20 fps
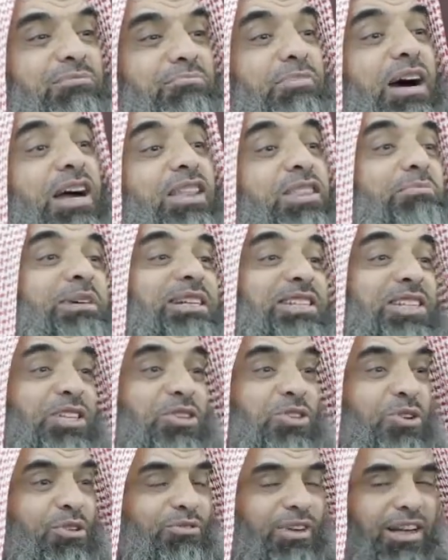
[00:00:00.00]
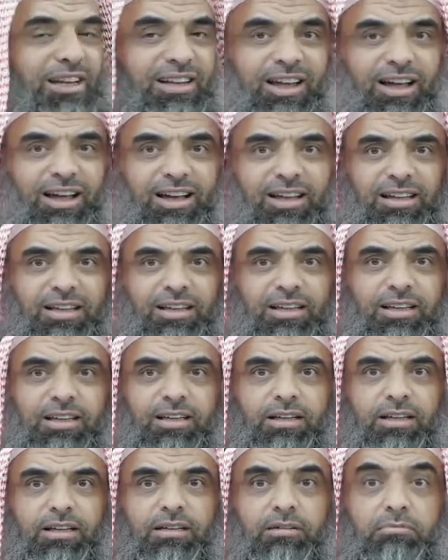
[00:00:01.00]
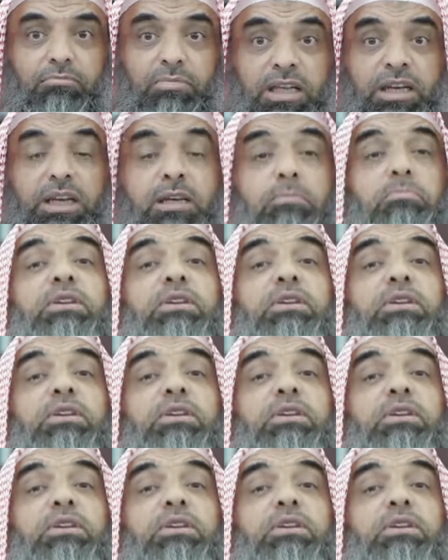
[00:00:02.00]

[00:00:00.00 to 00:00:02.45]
by the Messenger of Allah meaning